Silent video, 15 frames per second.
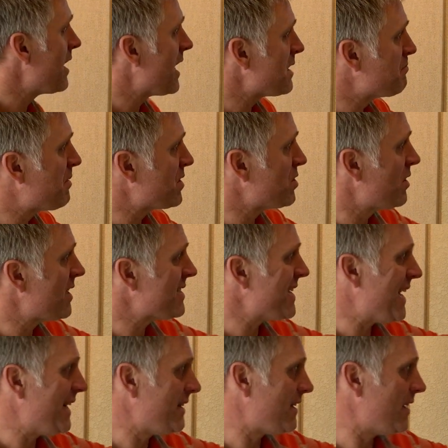a las personas a
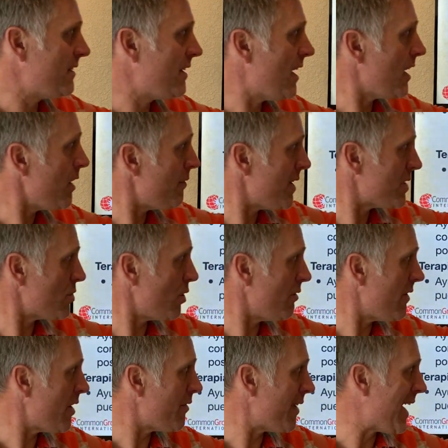entender y
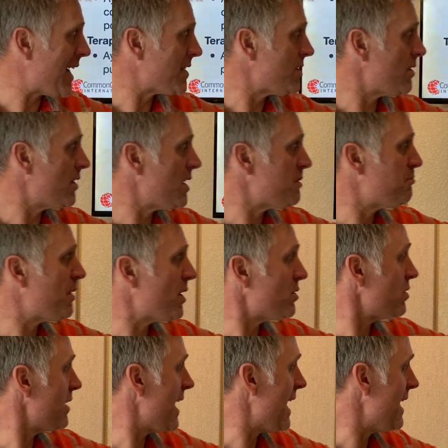resolver relaciones
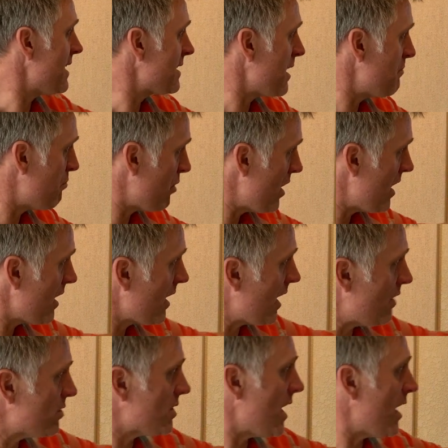personales que pueden
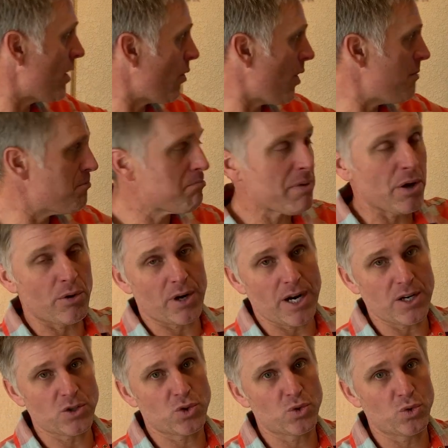causar o
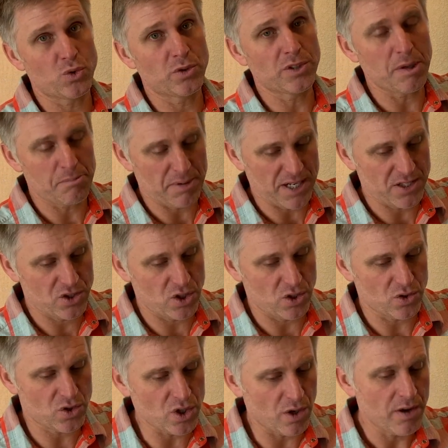empeorar su depresión.
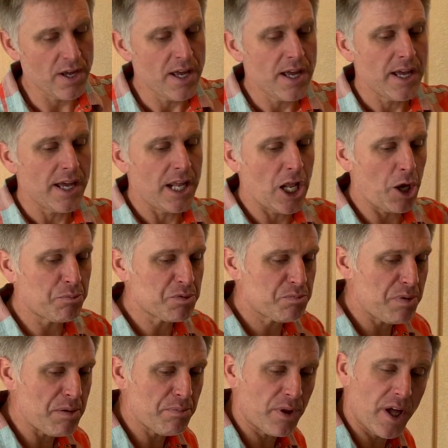So, it helps
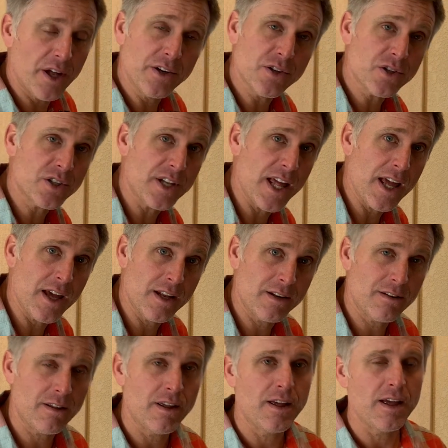people understand
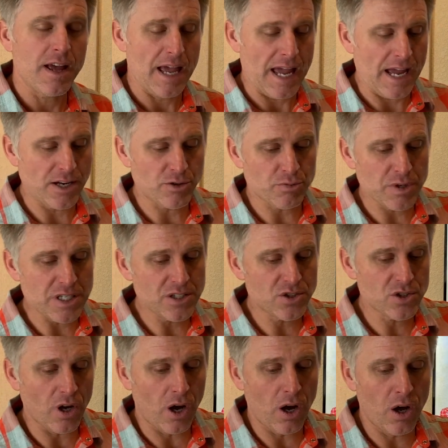and
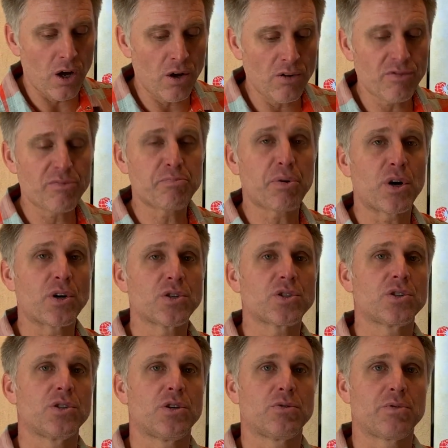resolve
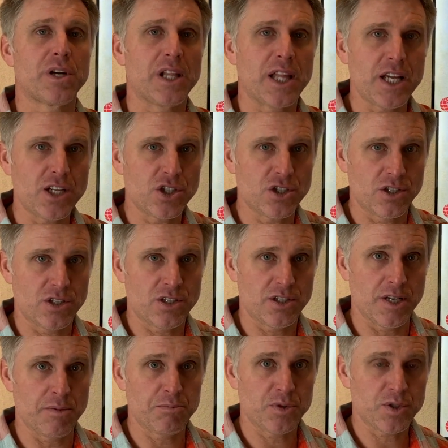personal
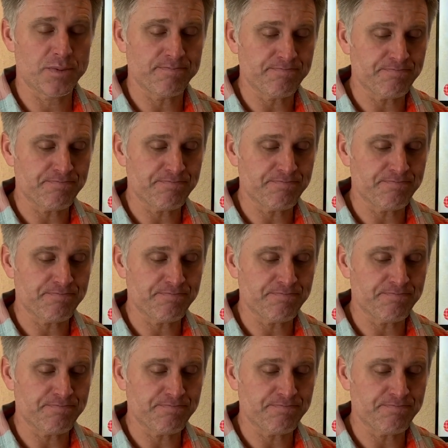relationships